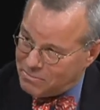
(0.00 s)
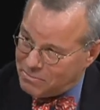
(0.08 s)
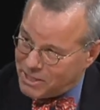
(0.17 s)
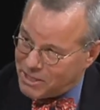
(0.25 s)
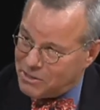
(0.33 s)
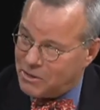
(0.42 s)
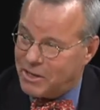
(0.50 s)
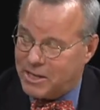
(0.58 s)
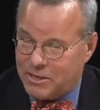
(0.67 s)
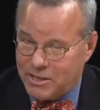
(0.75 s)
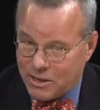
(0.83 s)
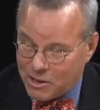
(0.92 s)
because they're going
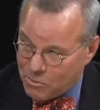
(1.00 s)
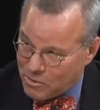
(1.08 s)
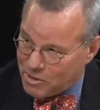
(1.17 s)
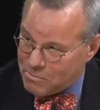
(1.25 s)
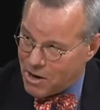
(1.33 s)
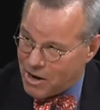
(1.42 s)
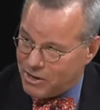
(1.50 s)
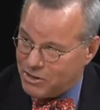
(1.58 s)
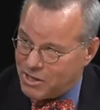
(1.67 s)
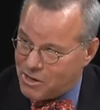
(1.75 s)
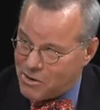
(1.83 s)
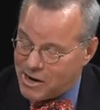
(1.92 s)
to tell you where the market's
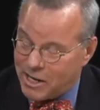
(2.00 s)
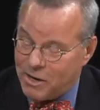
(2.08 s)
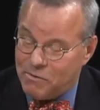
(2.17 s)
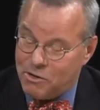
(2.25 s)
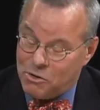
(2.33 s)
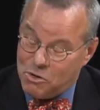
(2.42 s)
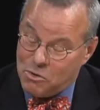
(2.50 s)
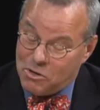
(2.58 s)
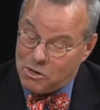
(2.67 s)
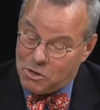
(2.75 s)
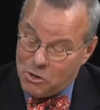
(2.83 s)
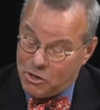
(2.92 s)
going, and if you do a
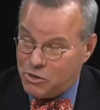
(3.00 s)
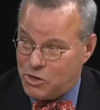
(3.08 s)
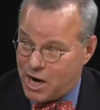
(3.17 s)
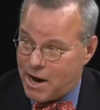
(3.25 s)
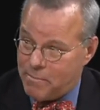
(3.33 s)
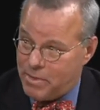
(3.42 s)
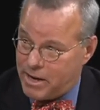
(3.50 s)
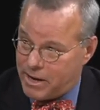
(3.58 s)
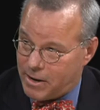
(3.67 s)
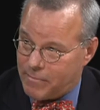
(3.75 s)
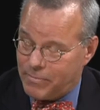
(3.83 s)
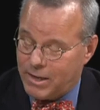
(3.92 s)
good job
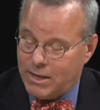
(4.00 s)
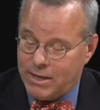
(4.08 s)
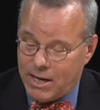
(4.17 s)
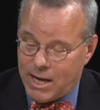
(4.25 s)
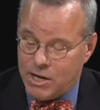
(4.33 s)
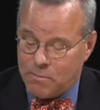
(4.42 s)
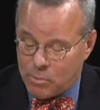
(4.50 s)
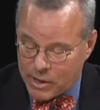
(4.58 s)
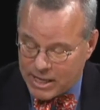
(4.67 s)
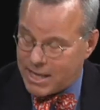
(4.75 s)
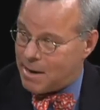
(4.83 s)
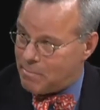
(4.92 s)
there, and you
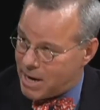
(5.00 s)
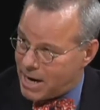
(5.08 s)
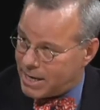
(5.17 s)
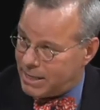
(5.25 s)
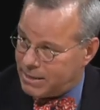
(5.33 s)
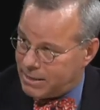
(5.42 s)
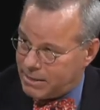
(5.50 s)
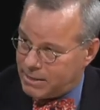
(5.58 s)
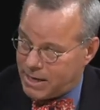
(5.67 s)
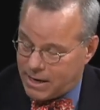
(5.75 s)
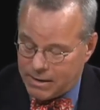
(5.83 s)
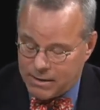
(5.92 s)
bring that back into the
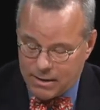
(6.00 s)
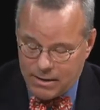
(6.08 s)
tent,